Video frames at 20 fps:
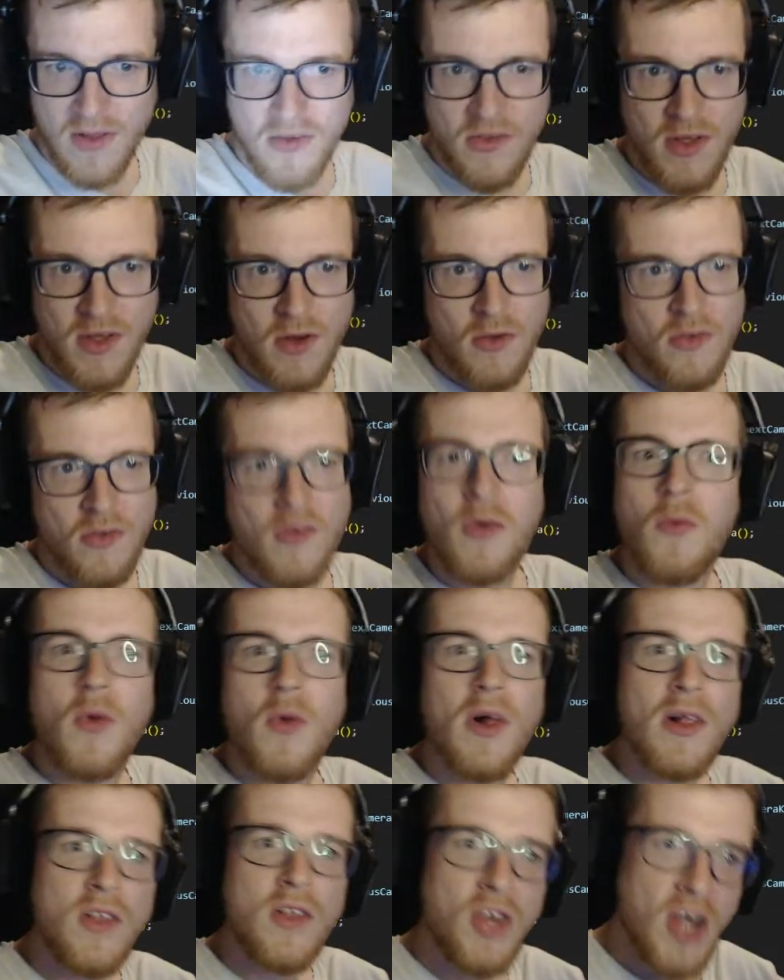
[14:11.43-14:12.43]
goes,
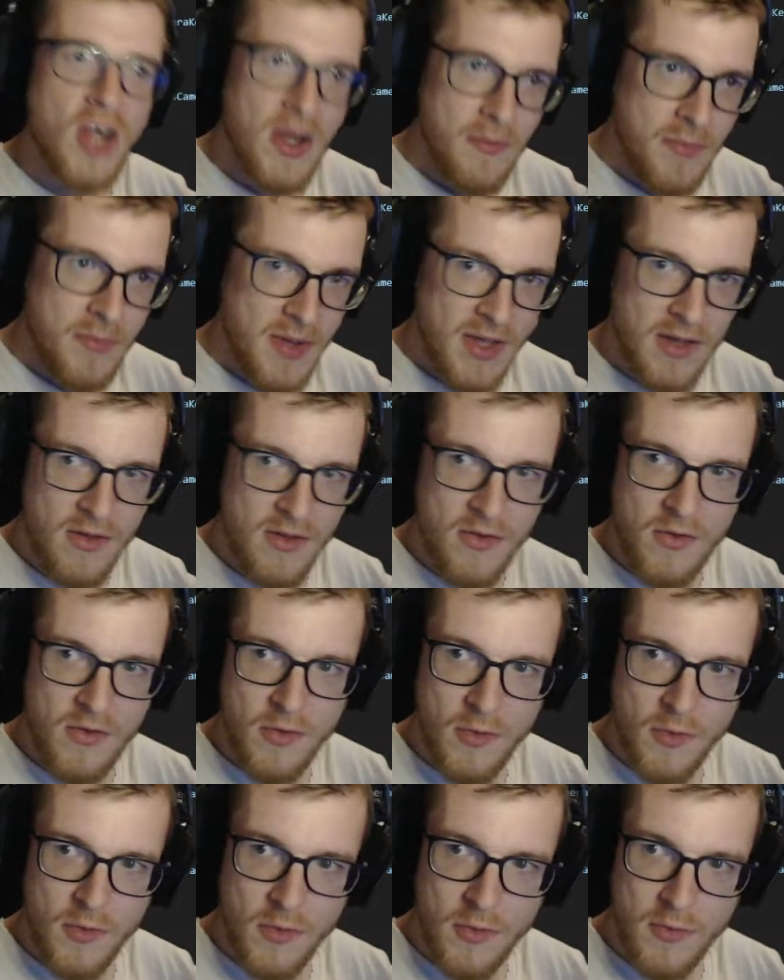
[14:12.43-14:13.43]
we'll jump
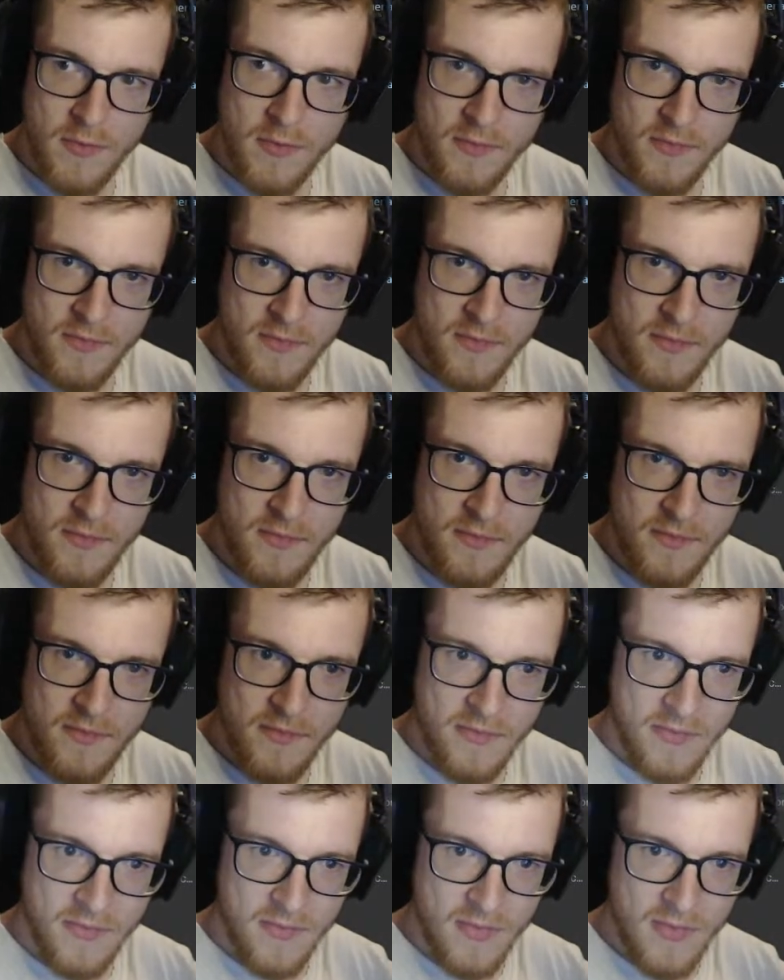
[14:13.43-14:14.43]
into
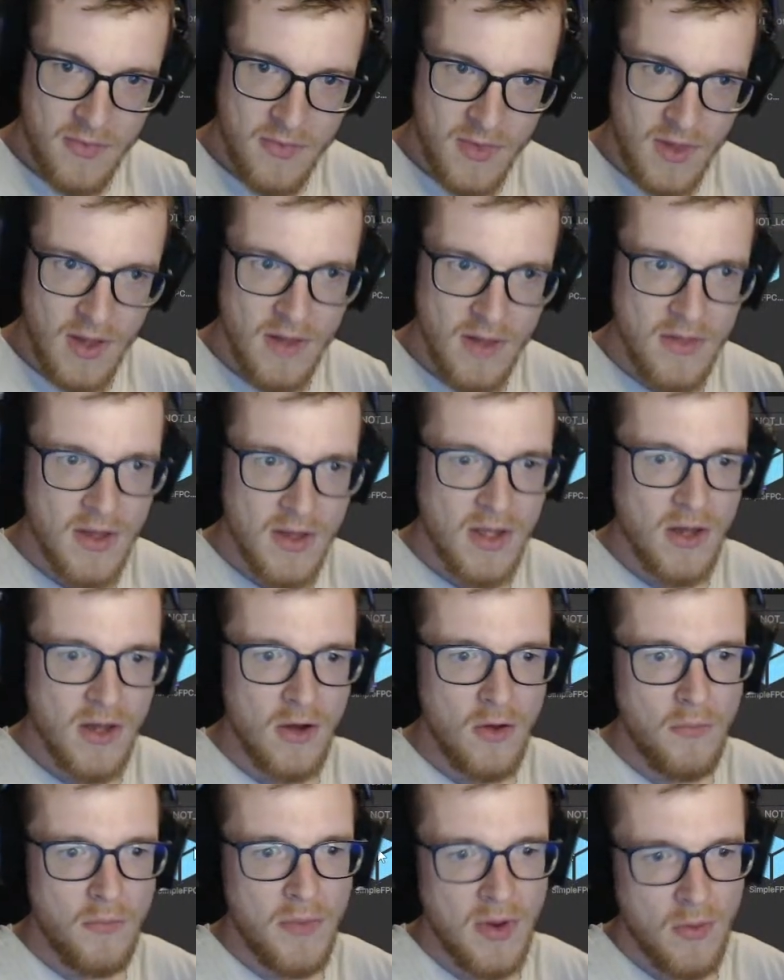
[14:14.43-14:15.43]
the
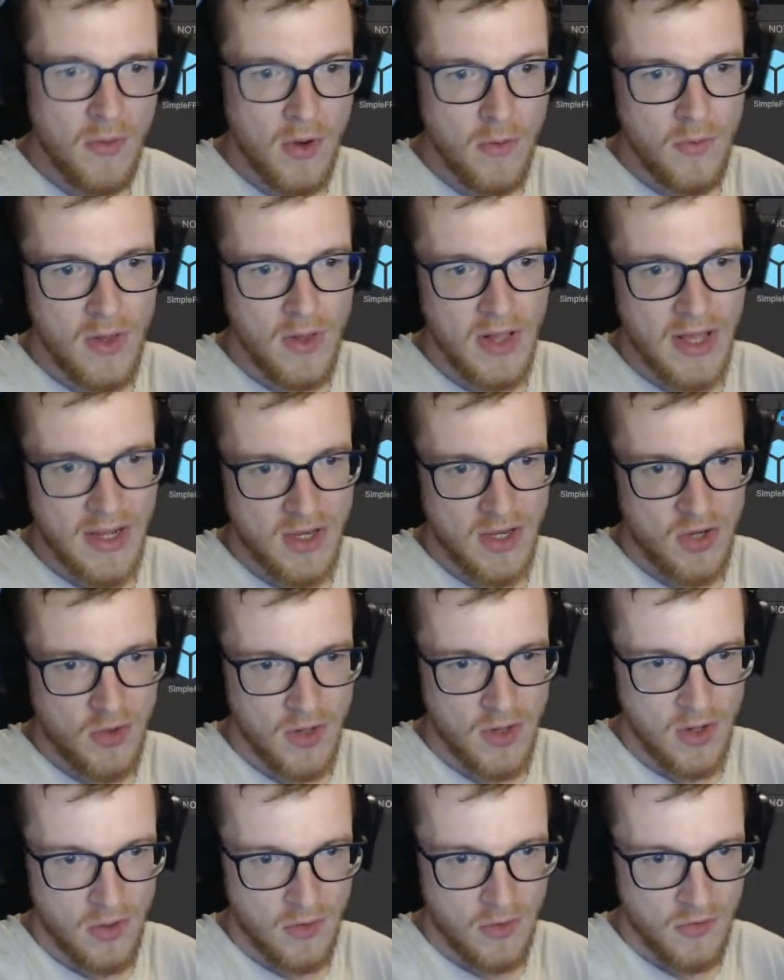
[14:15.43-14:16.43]
code, but what we'll
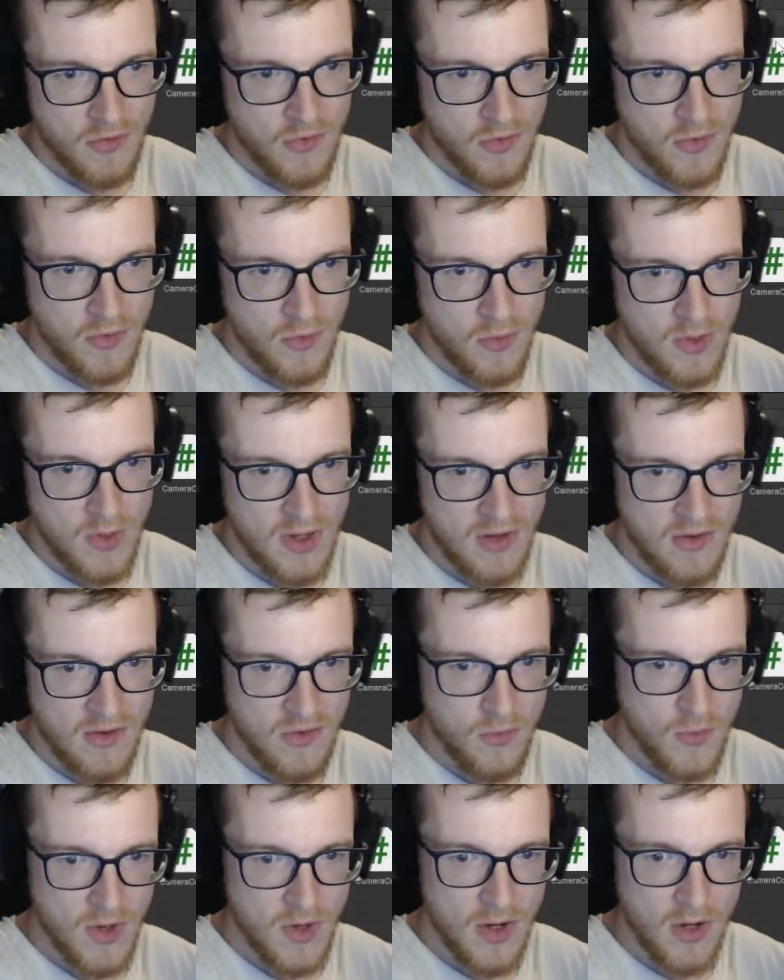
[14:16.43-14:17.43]
actually also do is
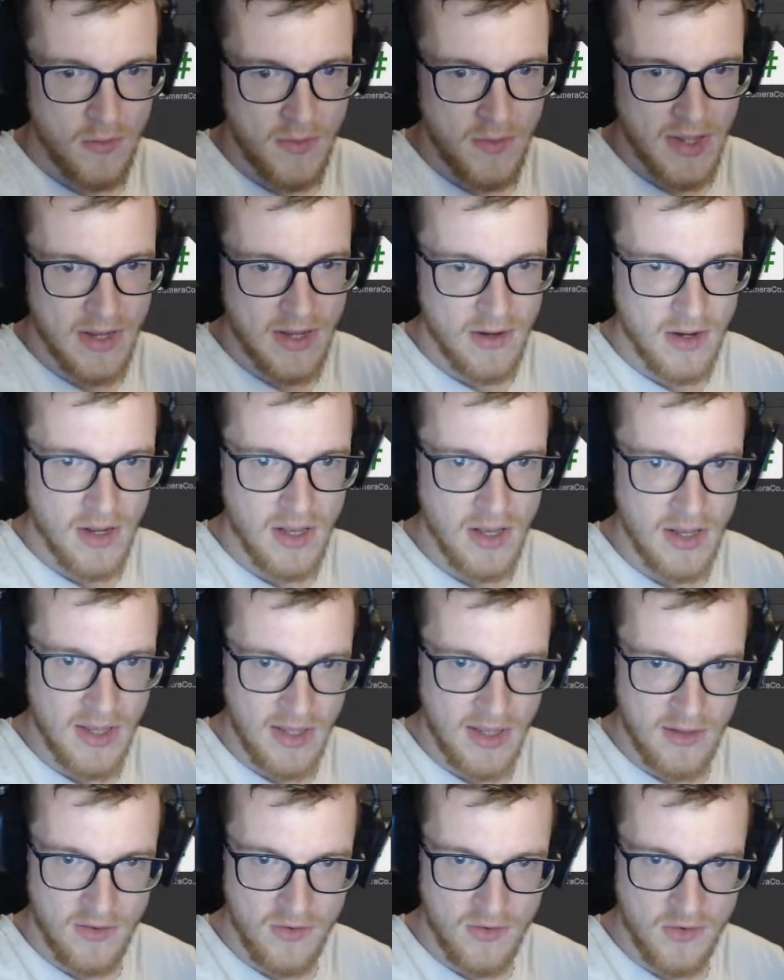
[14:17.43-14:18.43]
we're gonna make it
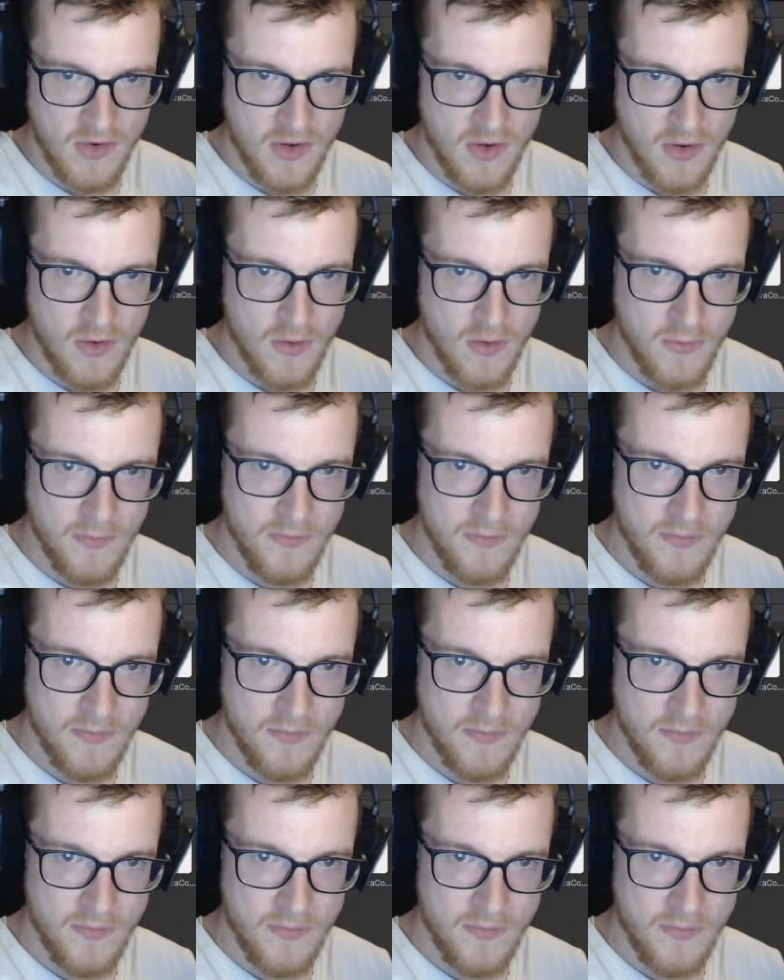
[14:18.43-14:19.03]
clean, so